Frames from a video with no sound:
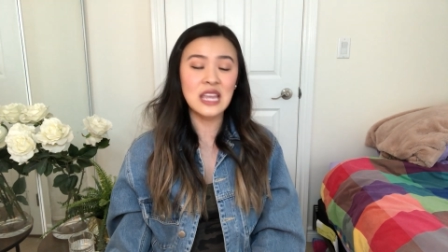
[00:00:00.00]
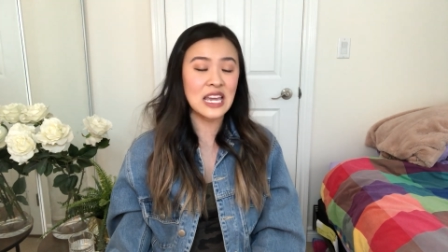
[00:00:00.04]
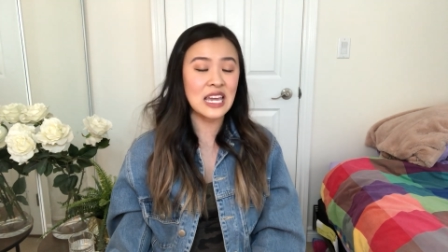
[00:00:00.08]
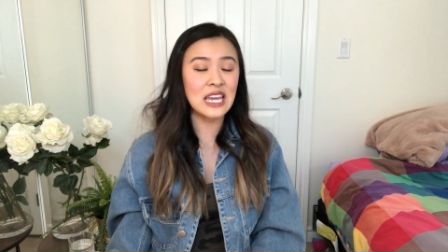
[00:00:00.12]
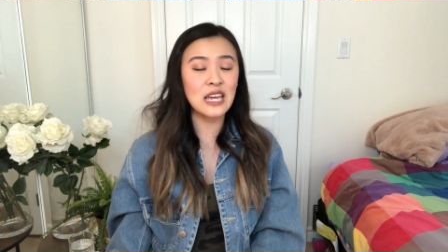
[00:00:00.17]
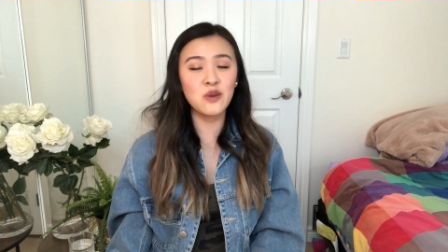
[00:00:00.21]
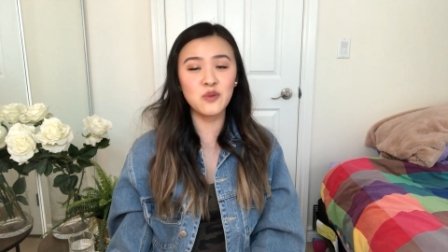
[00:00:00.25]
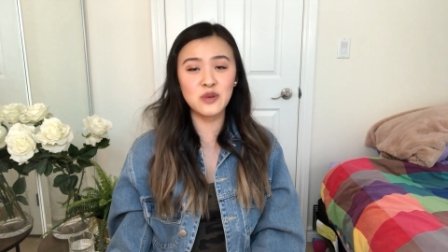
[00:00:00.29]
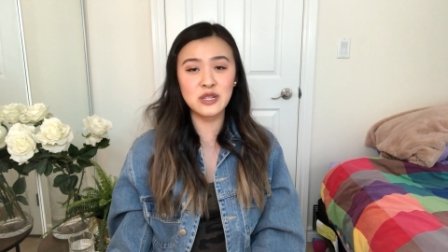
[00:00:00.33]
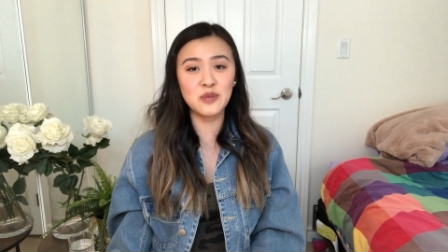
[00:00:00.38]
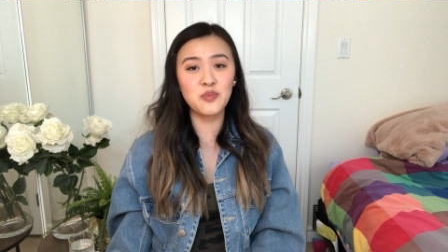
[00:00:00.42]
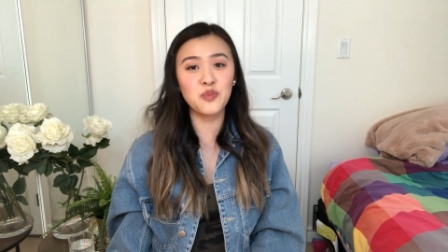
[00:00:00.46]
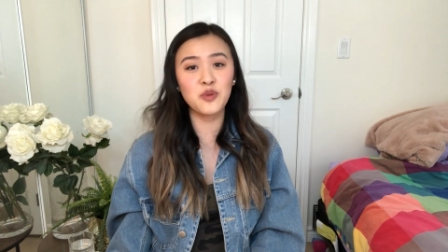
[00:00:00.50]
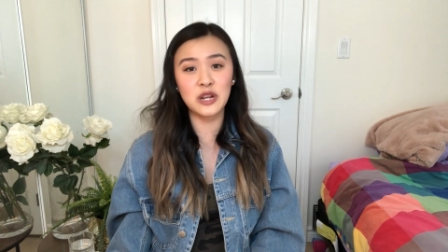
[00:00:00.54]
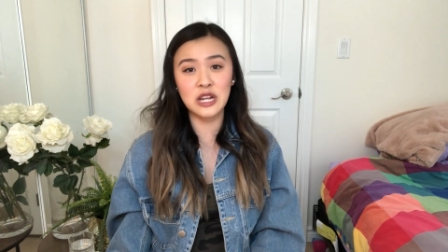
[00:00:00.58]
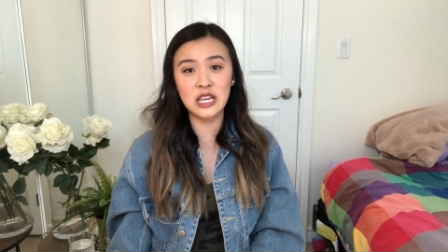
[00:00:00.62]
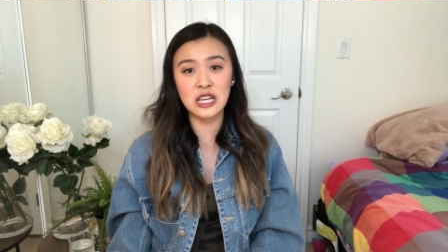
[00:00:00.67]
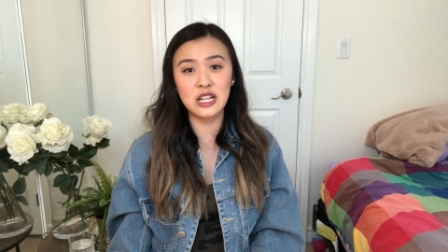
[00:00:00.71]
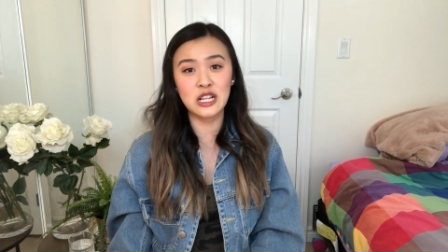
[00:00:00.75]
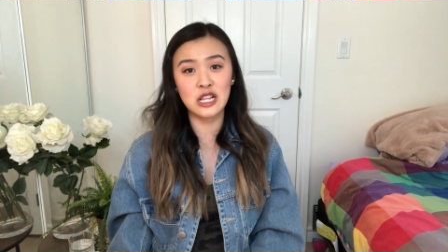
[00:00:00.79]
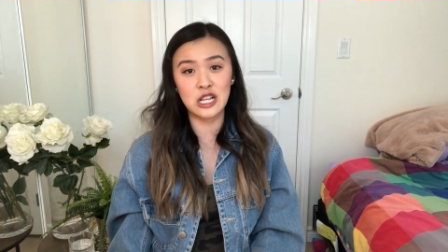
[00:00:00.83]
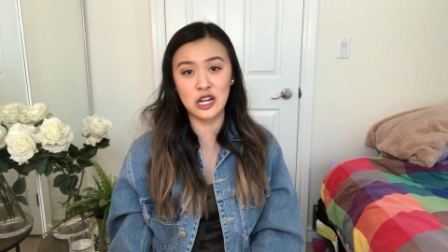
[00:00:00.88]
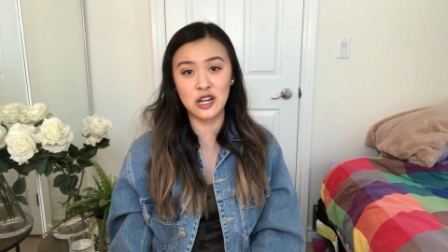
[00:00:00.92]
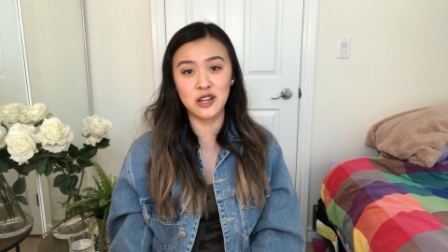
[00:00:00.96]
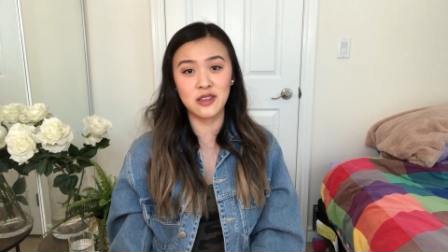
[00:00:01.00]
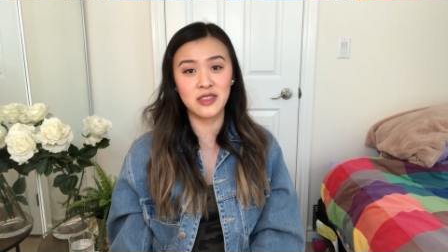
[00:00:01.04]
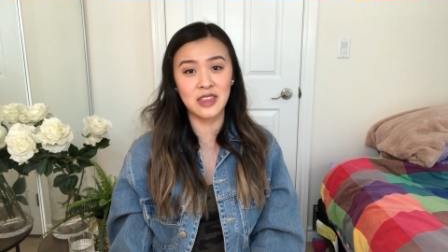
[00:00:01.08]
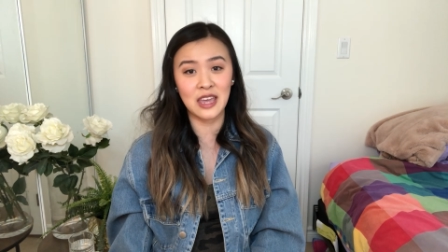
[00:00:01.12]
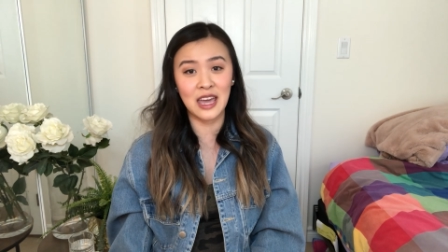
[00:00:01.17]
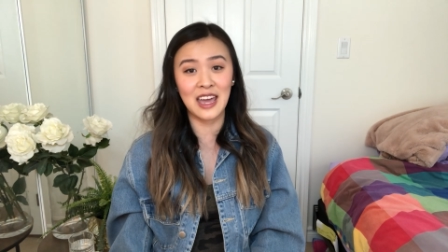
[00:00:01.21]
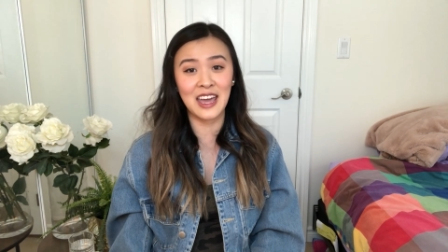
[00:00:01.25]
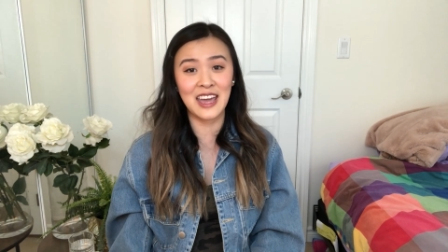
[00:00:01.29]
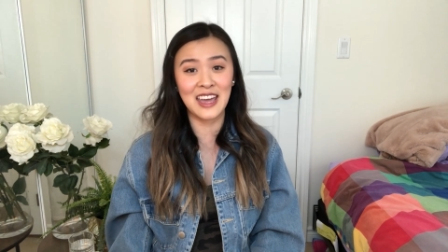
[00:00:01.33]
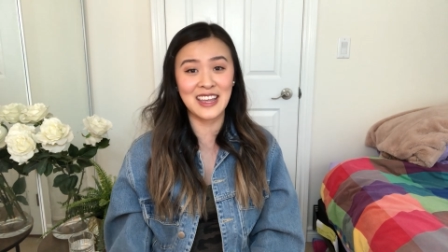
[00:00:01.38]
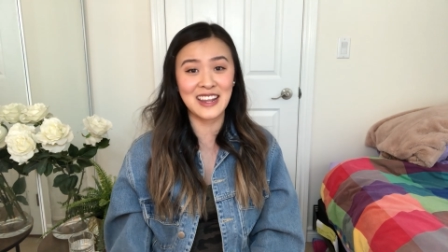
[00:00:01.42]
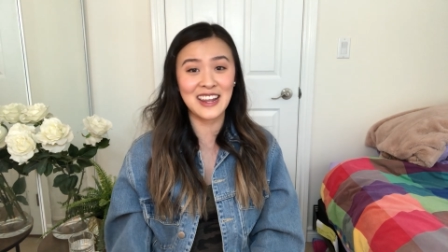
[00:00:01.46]
it was pretty clear
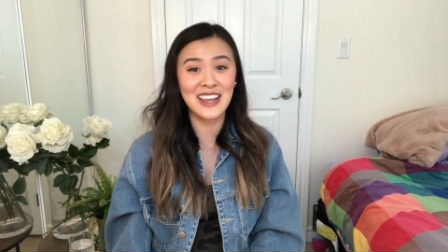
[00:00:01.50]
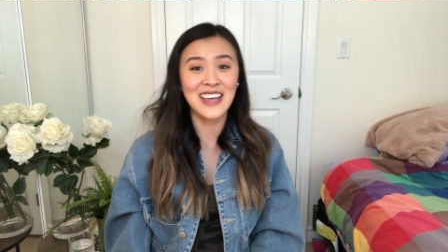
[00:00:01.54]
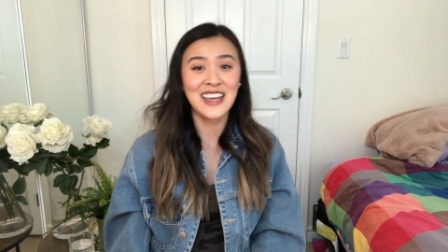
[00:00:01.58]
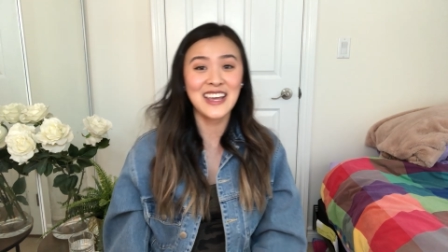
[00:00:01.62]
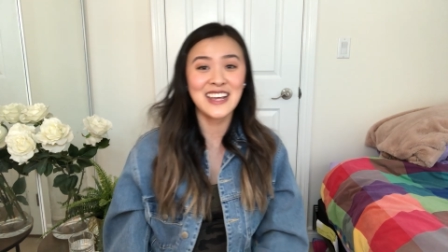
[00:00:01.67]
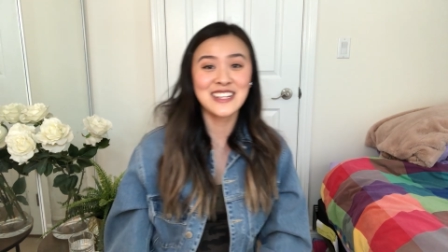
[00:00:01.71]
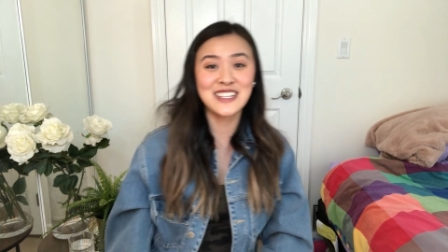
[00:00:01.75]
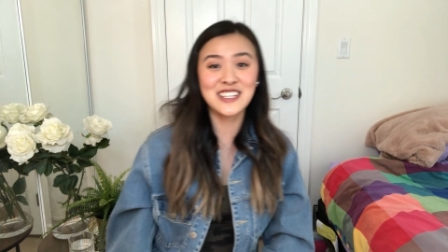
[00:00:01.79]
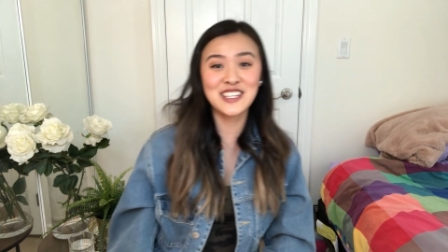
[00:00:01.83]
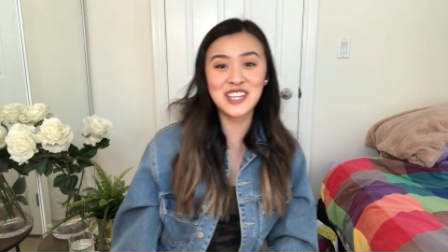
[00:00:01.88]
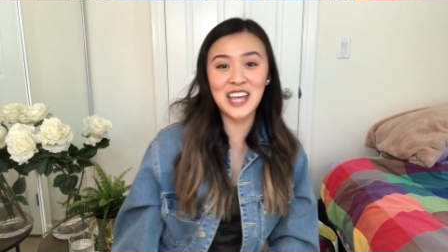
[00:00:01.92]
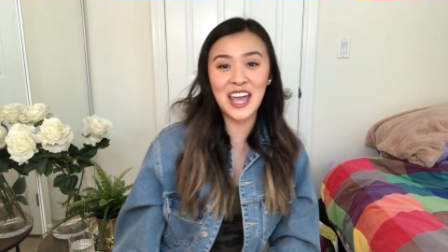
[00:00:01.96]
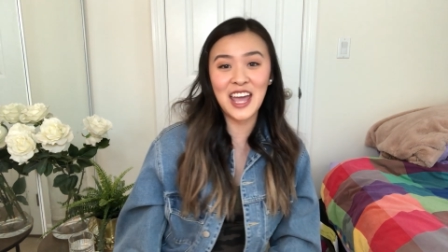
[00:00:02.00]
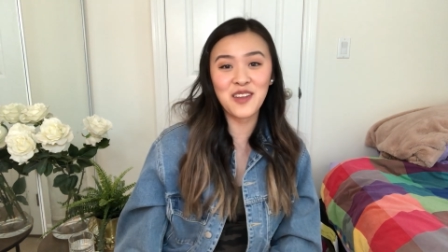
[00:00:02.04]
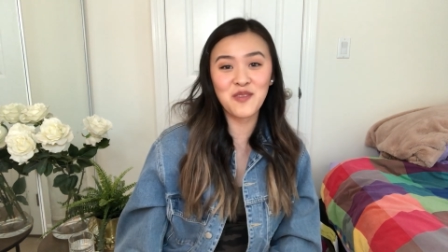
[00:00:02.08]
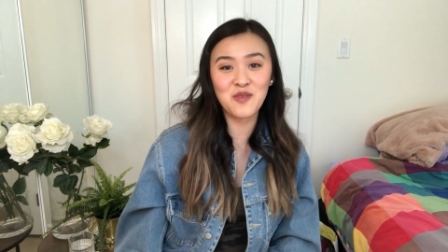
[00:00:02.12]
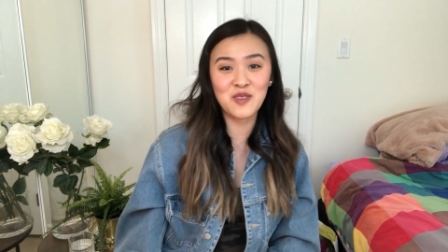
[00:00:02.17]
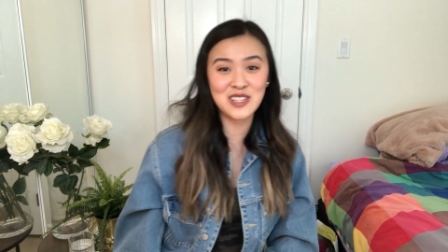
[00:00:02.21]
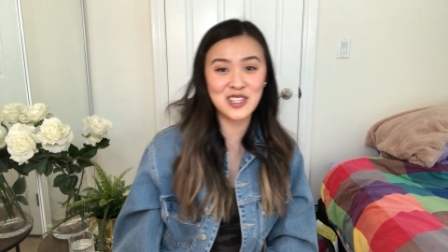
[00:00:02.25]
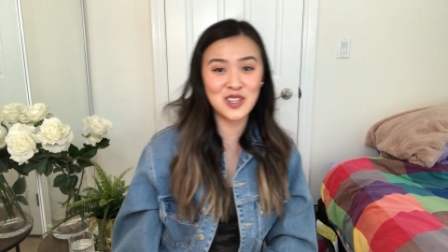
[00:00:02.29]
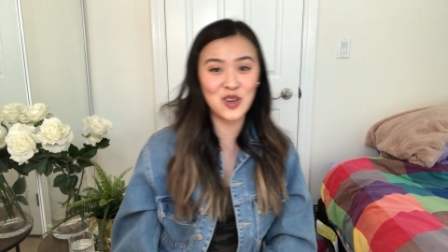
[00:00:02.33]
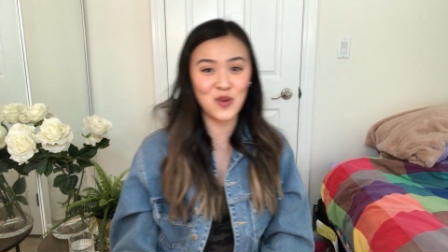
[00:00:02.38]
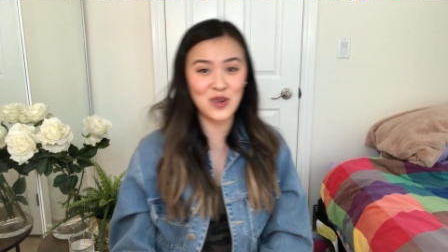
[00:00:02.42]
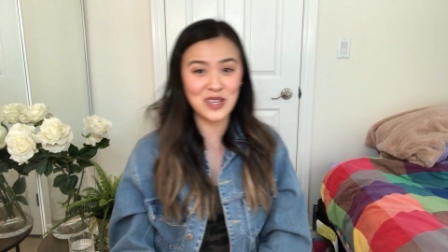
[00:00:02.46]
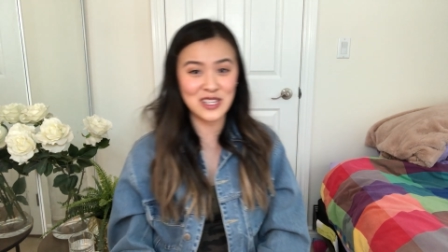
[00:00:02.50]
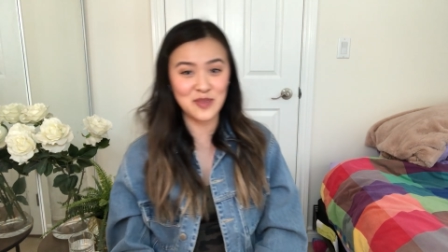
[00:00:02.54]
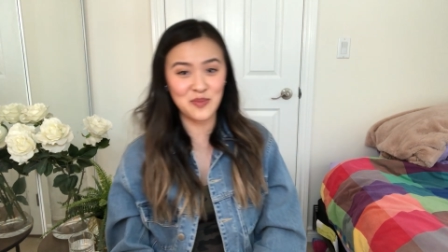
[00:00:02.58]
that Jen was going